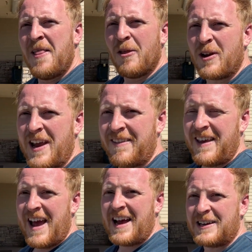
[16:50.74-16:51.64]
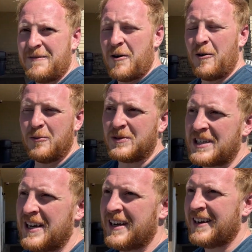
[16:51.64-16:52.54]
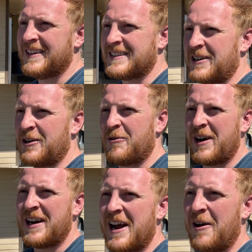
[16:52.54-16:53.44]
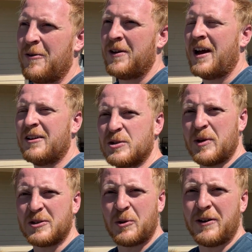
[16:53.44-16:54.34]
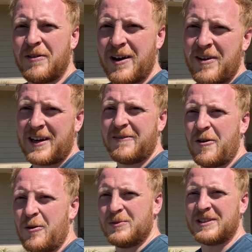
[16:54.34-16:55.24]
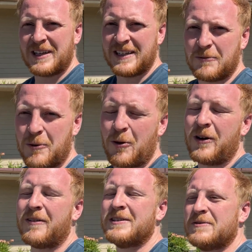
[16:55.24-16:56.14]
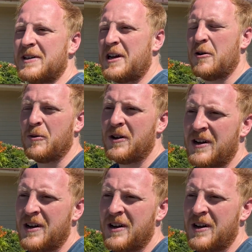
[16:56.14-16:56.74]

Looking at the active homes in this area right now, there's about 25 active homes according to this video.